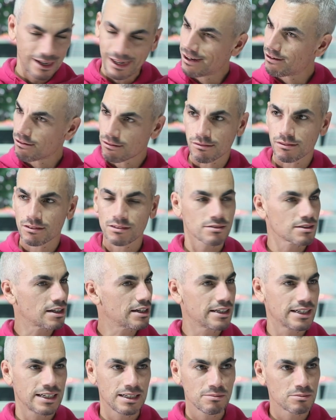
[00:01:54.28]
They
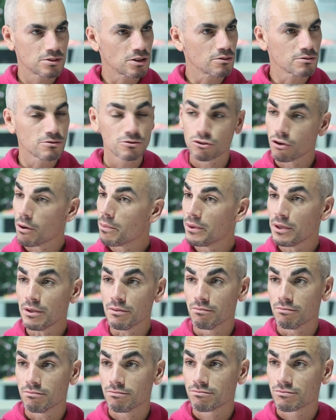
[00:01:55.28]
keep on
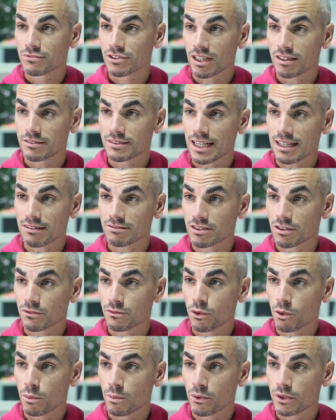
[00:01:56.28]
dropping. So down to
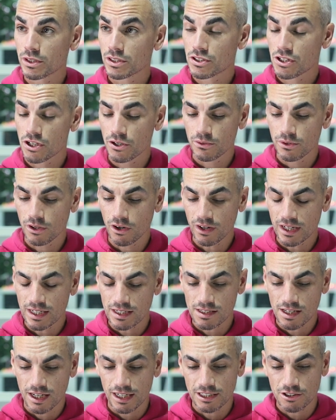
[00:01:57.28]

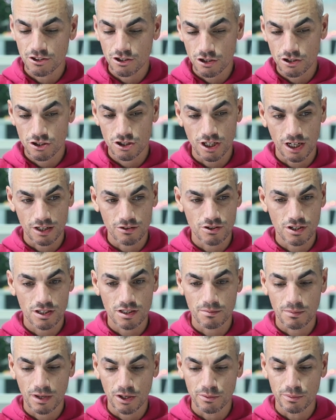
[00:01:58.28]
4.29. So it just shows at
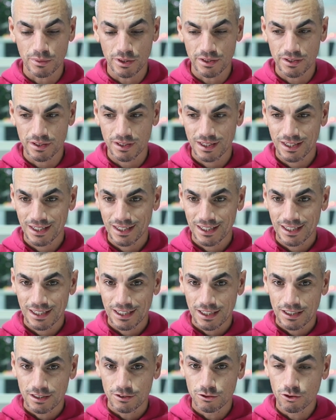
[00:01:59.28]
the moment,
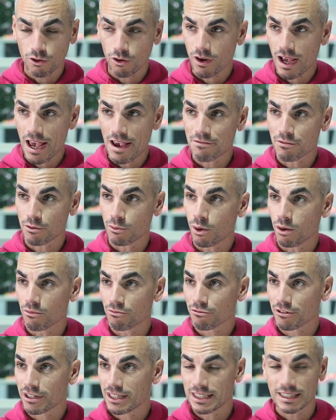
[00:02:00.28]
not everyone
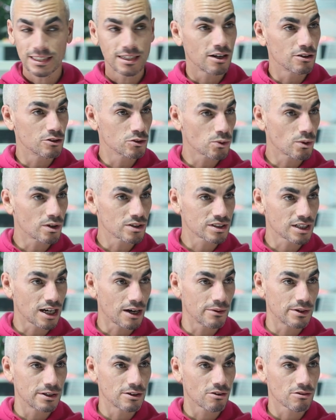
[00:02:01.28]
really knows what's
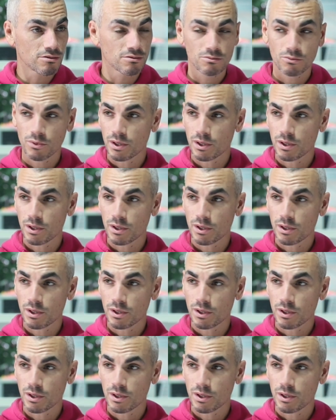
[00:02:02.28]
going on.